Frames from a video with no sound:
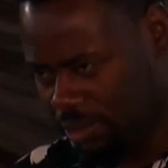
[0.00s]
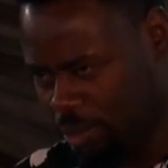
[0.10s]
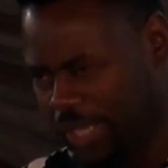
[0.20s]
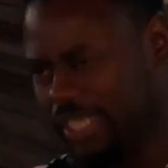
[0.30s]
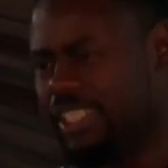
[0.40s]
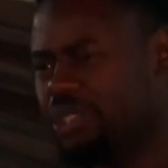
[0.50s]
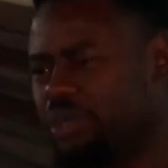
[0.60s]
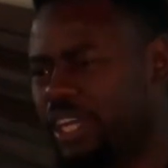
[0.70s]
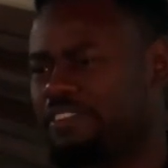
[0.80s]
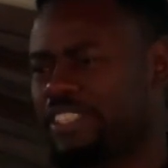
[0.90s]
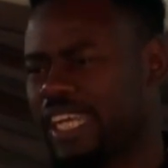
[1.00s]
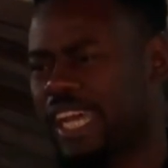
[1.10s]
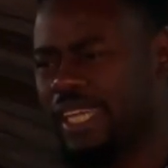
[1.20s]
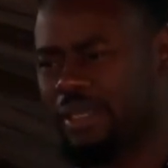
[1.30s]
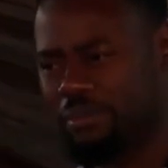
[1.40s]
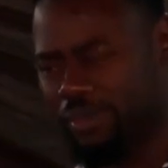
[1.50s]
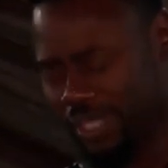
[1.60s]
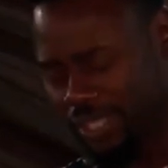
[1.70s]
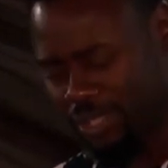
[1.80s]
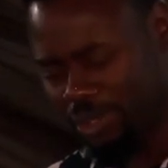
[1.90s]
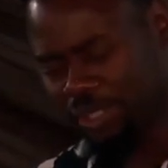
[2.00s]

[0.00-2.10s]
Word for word: When did you have time to